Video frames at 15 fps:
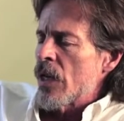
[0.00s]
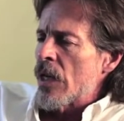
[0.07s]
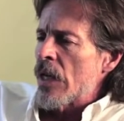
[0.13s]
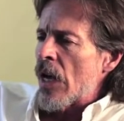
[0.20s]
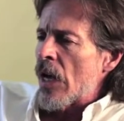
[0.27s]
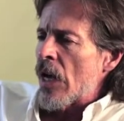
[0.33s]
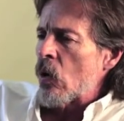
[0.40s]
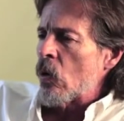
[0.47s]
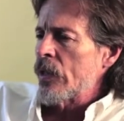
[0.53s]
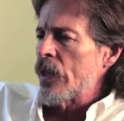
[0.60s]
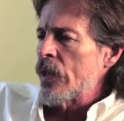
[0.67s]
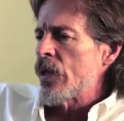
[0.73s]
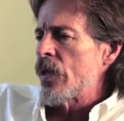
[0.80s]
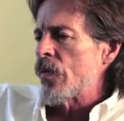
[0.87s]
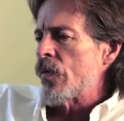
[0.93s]
not
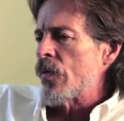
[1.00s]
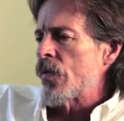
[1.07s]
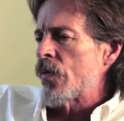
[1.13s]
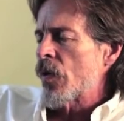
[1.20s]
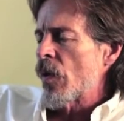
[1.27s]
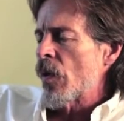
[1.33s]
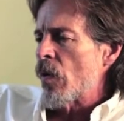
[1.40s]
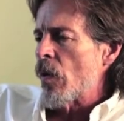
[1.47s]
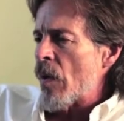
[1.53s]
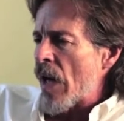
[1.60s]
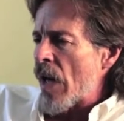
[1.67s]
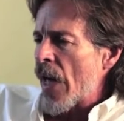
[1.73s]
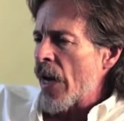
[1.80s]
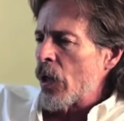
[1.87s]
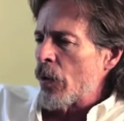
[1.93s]
only from the
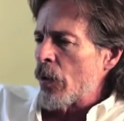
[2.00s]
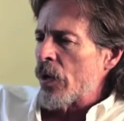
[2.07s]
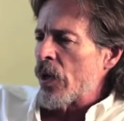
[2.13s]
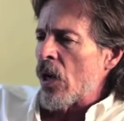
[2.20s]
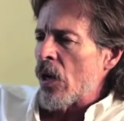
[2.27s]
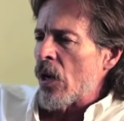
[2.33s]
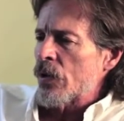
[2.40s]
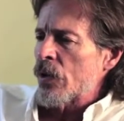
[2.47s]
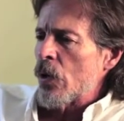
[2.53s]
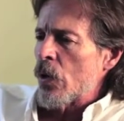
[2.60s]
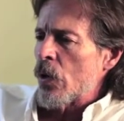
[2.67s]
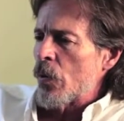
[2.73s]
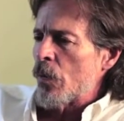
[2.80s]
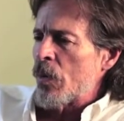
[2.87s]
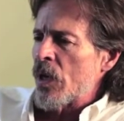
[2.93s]
battle, but
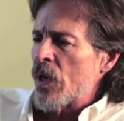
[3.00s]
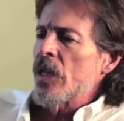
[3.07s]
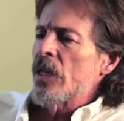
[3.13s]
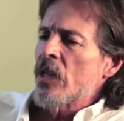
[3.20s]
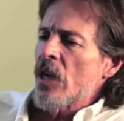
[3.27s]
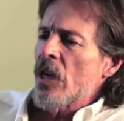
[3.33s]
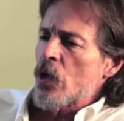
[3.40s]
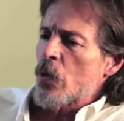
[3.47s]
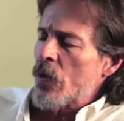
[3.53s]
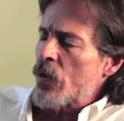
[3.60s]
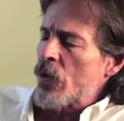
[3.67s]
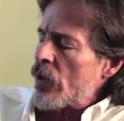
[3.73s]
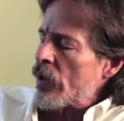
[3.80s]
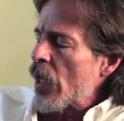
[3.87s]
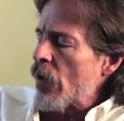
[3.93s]
also being in touch
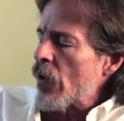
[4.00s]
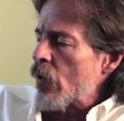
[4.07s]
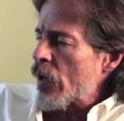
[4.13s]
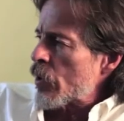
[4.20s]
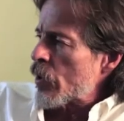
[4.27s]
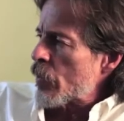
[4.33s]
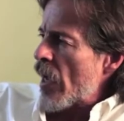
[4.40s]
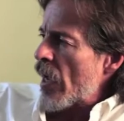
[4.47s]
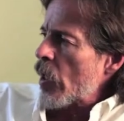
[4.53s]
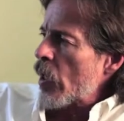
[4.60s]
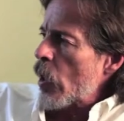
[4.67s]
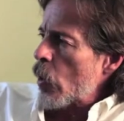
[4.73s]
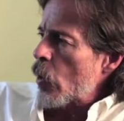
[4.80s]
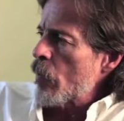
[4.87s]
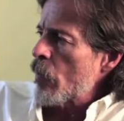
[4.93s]
with their loved ones back
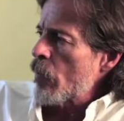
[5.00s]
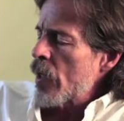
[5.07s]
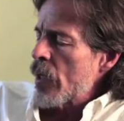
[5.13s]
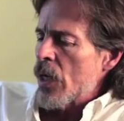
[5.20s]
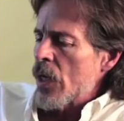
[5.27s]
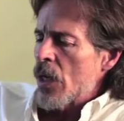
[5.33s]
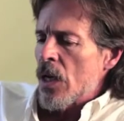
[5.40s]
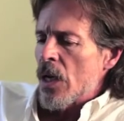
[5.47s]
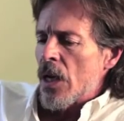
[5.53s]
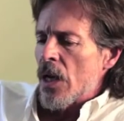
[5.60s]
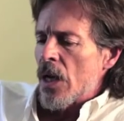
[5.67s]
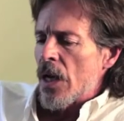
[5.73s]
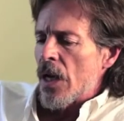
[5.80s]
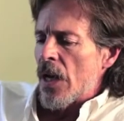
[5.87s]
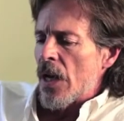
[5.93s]
home
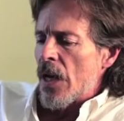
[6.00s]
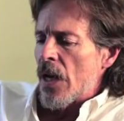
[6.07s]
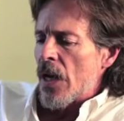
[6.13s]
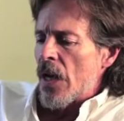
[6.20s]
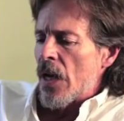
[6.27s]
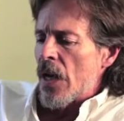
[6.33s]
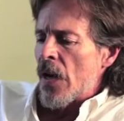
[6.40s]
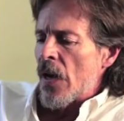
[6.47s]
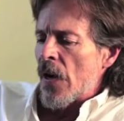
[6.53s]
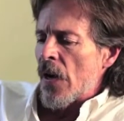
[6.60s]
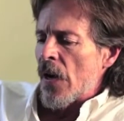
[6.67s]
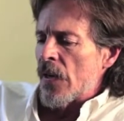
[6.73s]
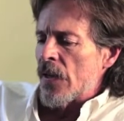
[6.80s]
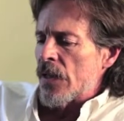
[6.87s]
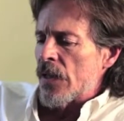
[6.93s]

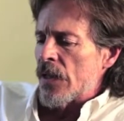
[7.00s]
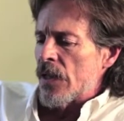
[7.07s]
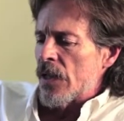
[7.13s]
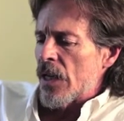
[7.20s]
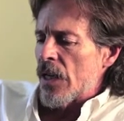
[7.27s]
and